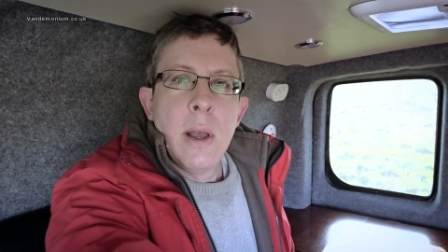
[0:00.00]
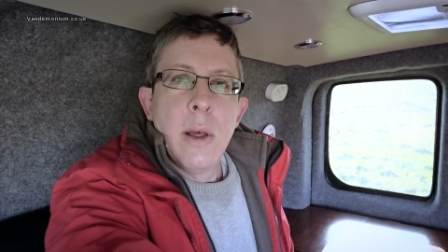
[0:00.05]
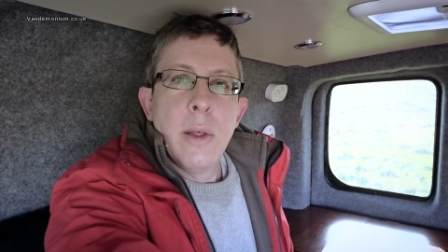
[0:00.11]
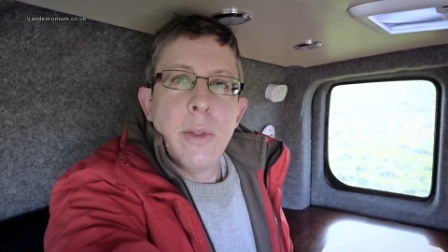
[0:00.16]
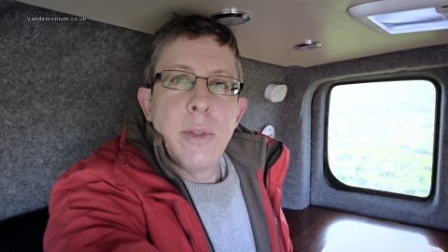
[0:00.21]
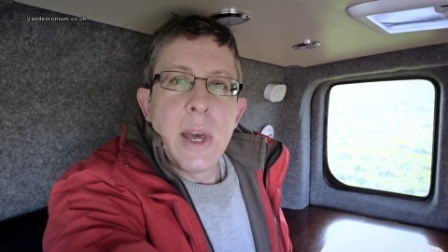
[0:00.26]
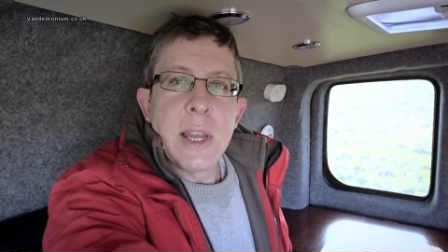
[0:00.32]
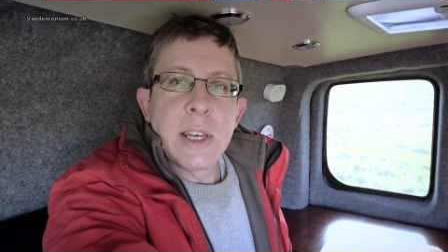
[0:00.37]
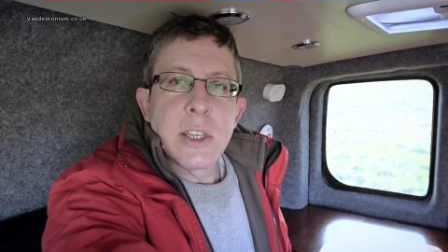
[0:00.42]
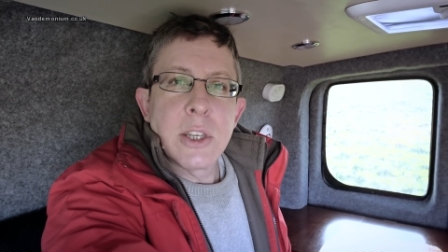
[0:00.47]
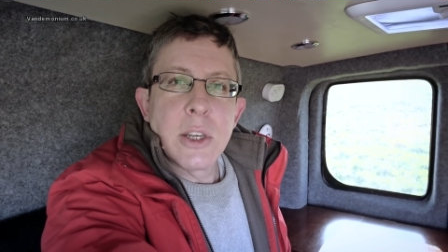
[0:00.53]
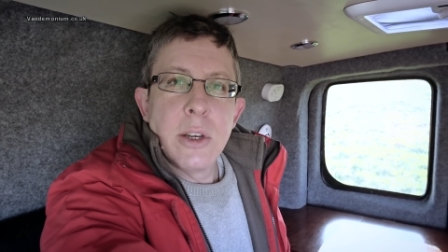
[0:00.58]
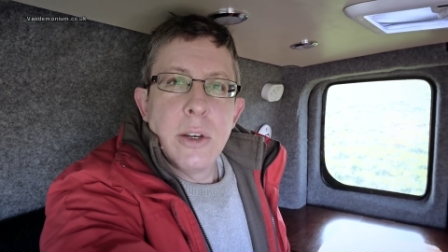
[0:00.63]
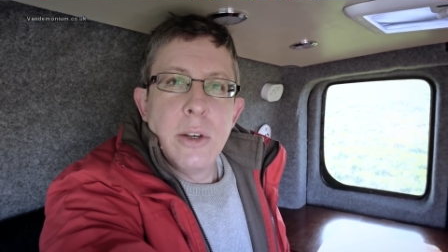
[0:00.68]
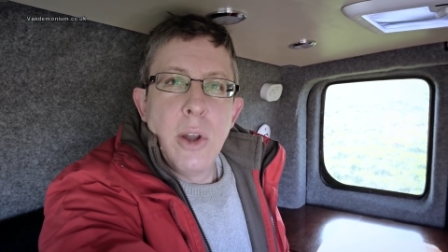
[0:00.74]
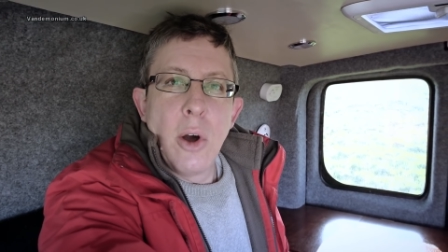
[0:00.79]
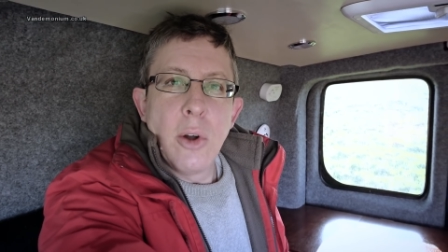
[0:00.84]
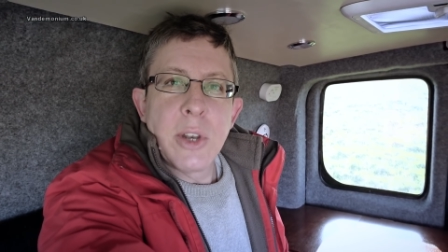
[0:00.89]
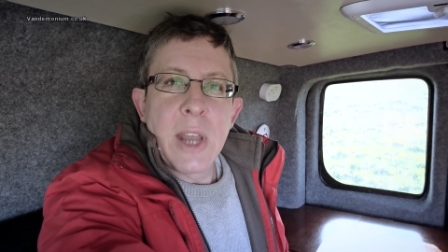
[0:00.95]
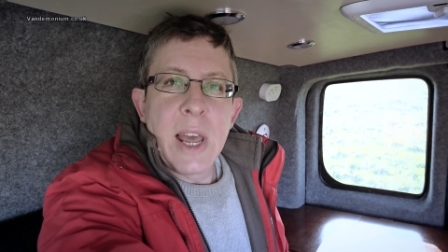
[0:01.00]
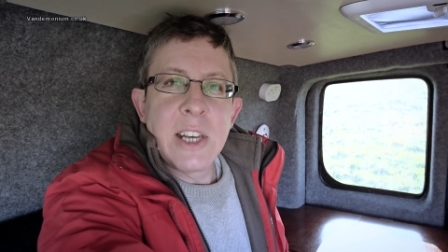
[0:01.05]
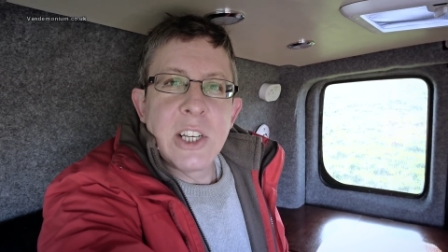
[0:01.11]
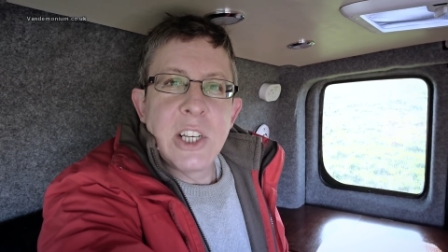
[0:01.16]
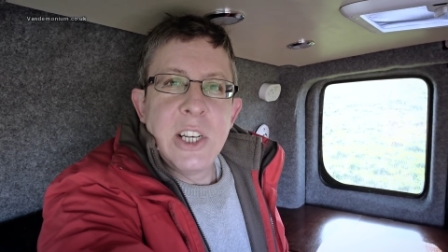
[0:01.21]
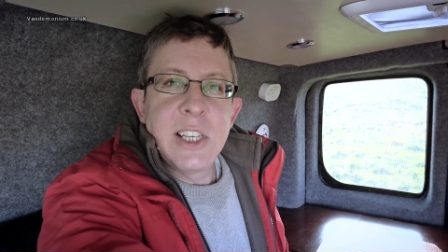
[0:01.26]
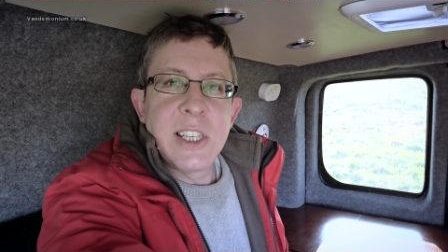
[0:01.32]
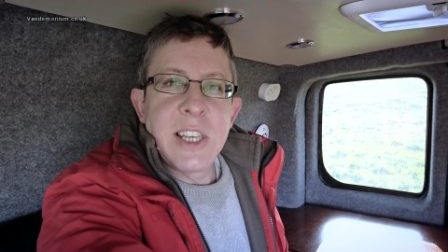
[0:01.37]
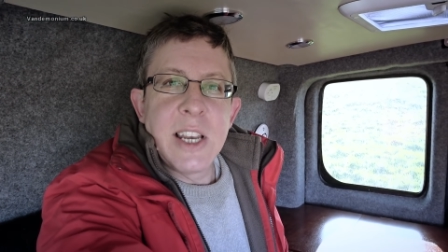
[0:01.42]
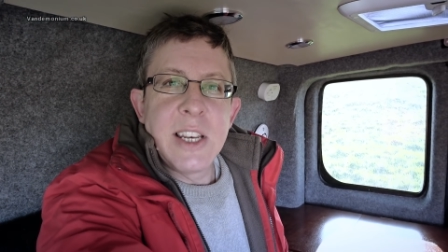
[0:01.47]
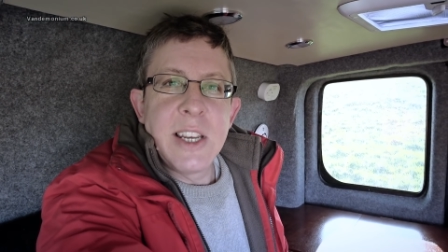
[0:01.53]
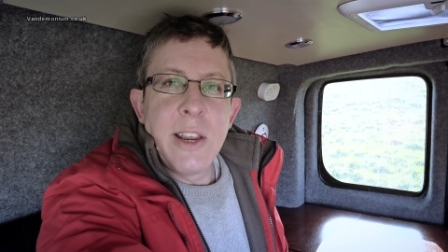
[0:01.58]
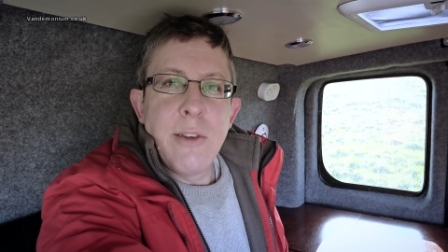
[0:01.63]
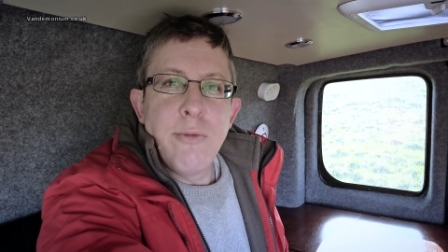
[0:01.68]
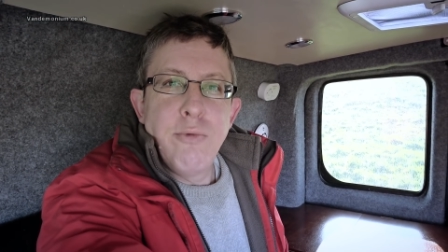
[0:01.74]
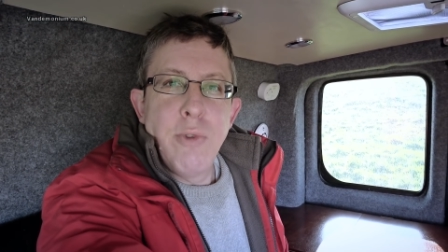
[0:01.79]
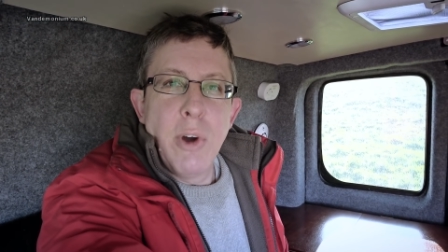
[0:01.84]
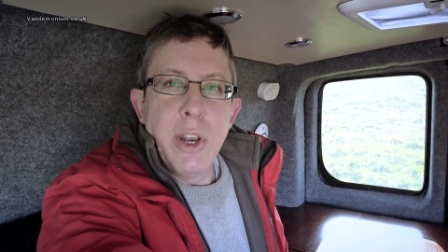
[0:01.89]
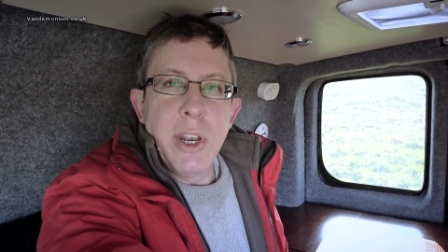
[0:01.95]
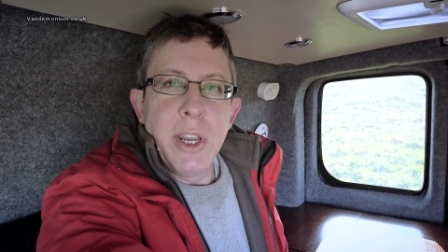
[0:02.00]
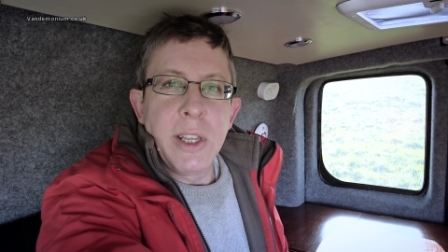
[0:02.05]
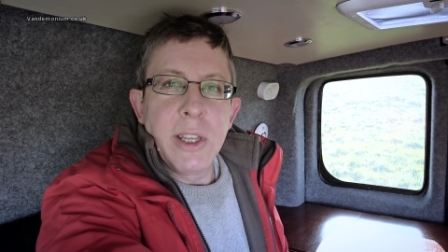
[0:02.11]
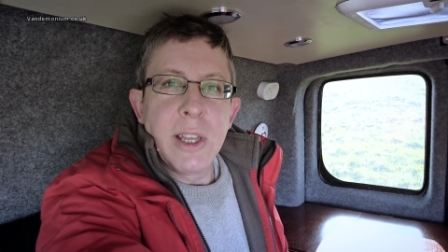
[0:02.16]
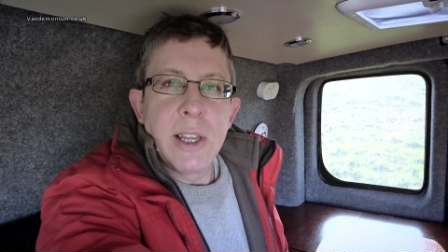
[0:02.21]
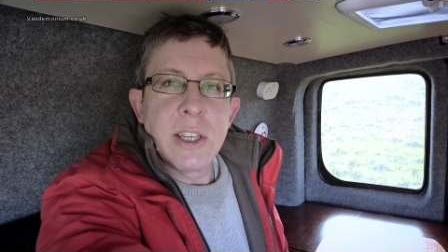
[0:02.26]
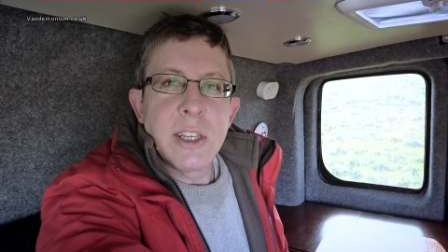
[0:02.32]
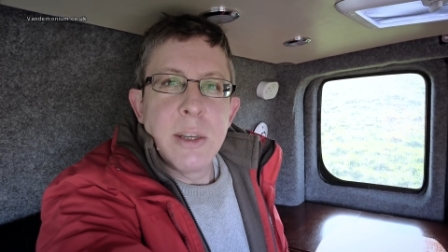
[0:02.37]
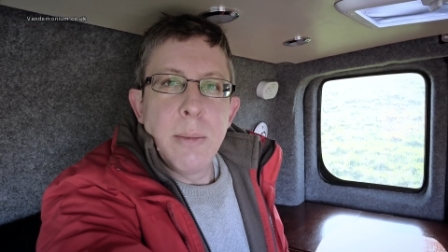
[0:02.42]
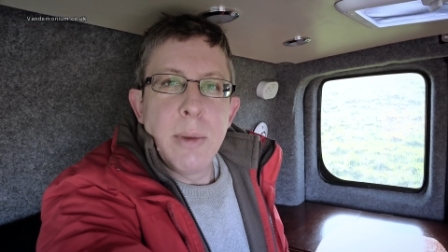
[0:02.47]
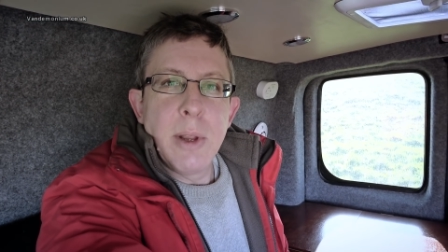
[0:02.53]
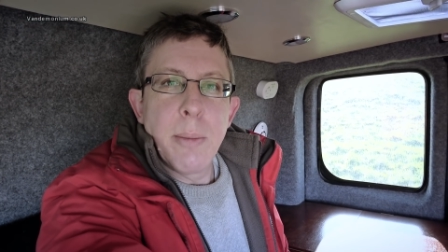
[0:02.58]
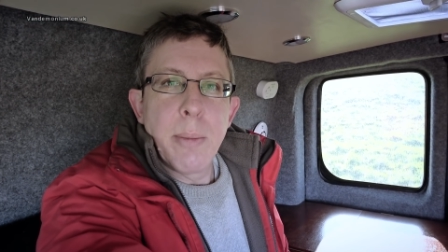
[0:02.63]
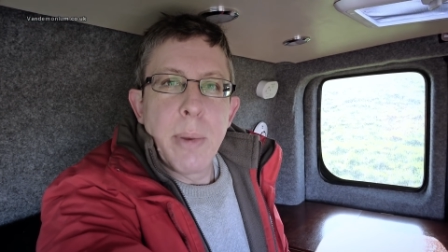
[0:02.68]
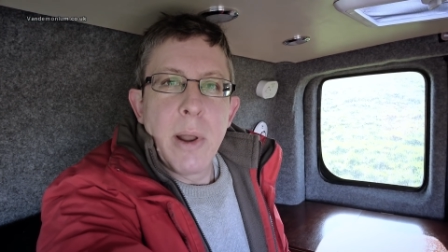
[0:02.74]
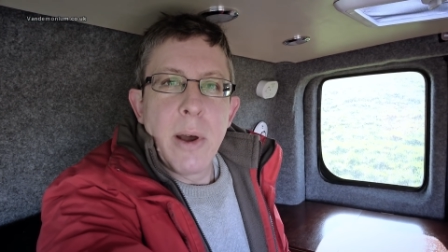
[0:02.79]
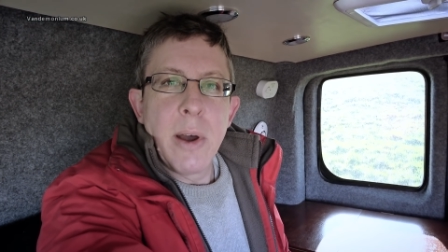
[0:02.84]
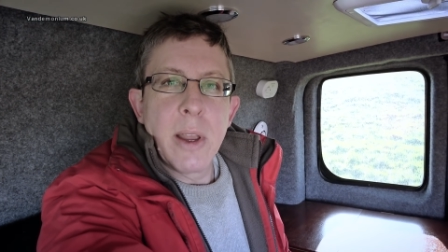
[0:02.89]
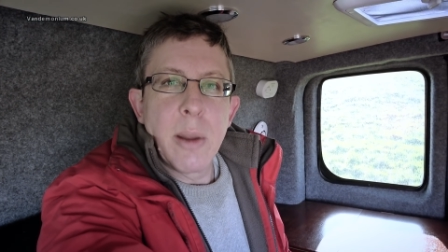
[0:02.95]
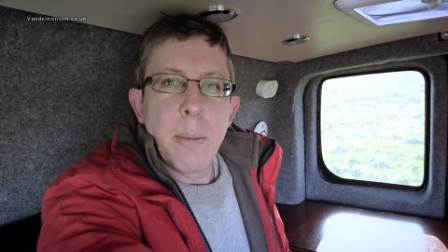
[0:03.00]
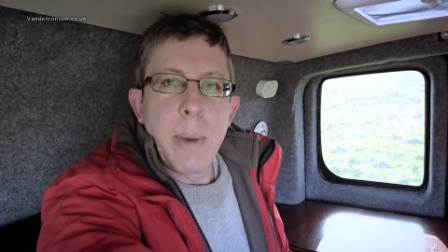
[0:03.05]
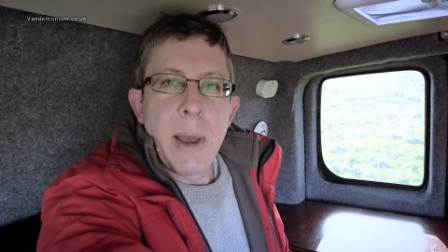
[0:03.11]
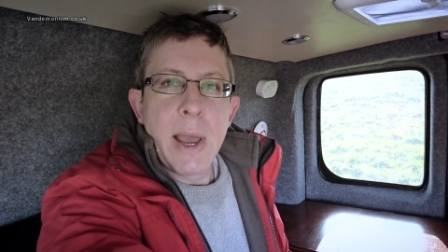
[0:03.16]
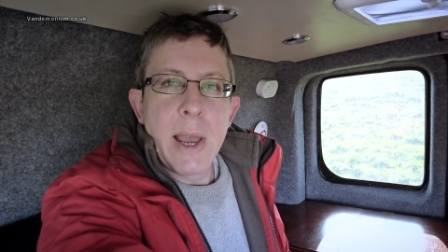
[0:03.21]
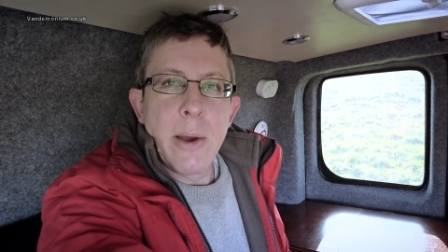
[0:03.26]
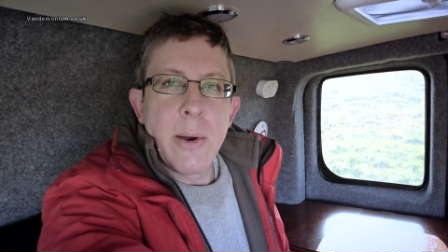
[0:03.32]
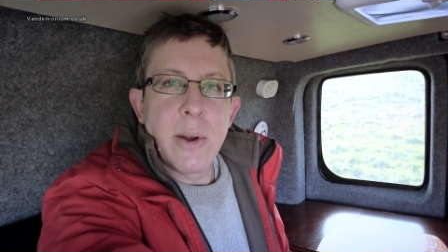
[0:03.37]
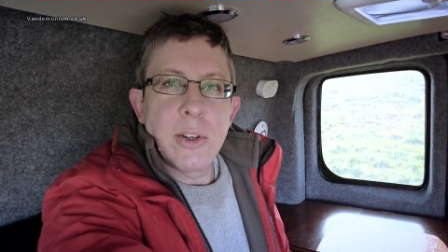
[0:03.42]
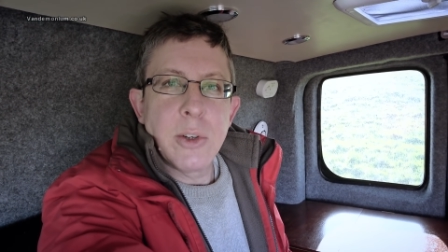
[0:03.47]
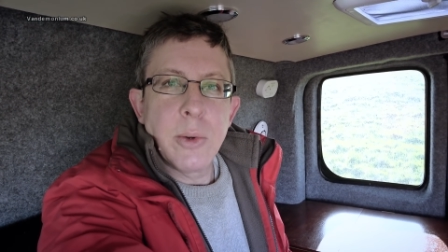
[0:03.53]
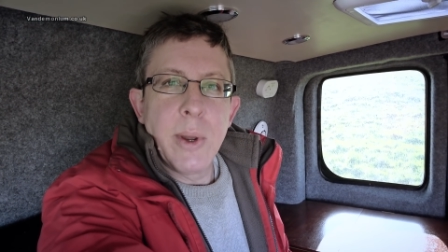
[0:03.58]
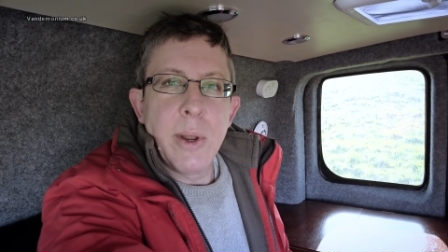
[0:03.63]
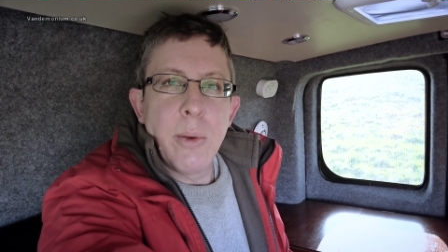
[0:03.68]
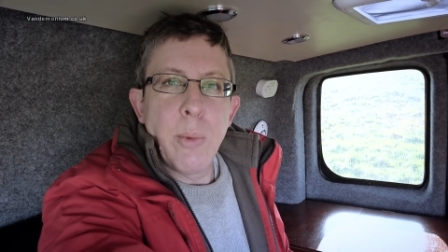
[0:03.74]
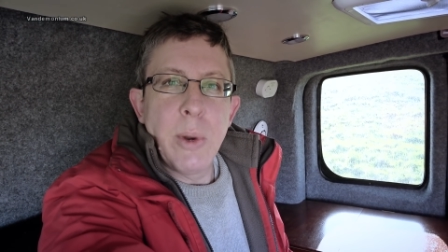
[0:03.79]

That's not actually setting it running, that's simply applying power to it.